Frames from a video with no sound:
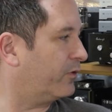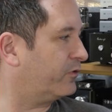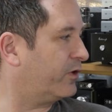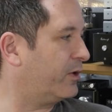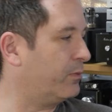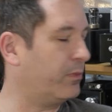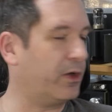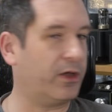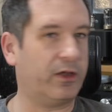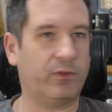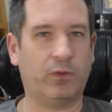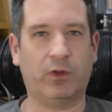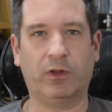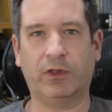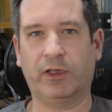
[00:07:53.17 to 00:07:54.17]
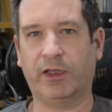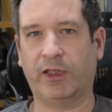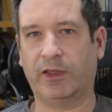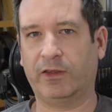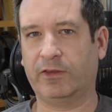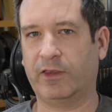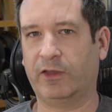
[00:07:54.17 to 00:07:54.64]
Timbre, well,
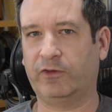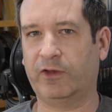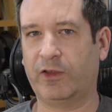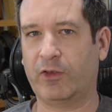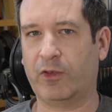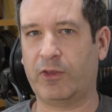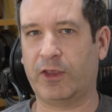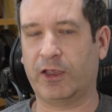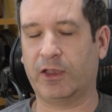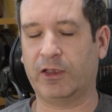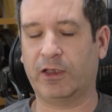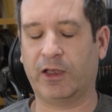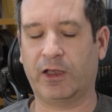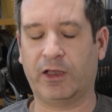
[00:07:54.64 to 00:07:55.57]
that's another thing.